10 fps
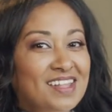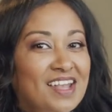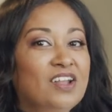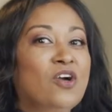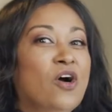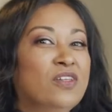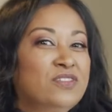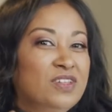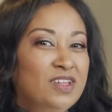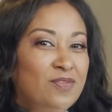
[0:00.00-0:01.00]
they can
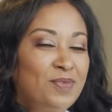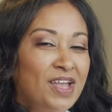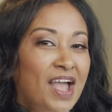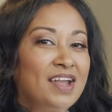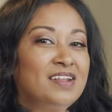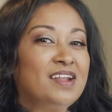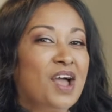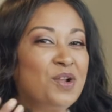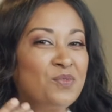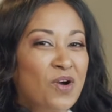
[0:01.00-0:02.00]
also leave behind an
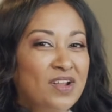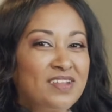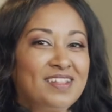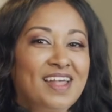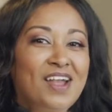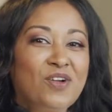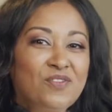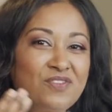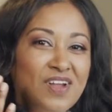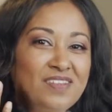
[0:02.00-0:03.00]
unwanted layer
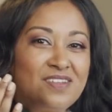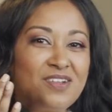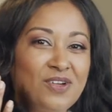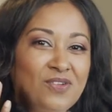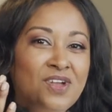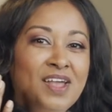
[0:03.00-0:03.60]
of residue